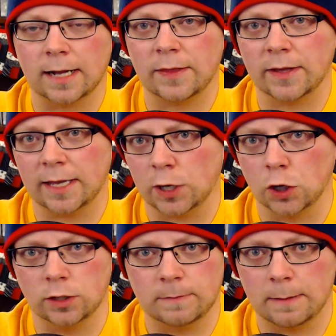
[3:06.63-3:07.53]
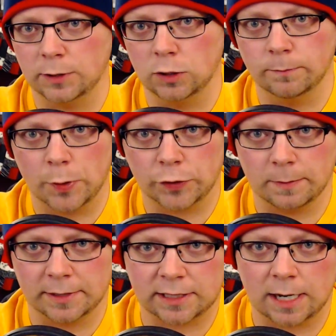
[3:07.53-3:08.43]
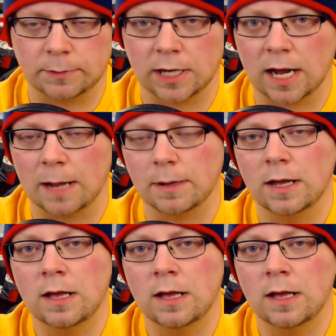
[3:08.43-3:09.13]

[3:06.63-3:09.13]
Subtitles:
I think he couldn't maybe do both of them at the same time.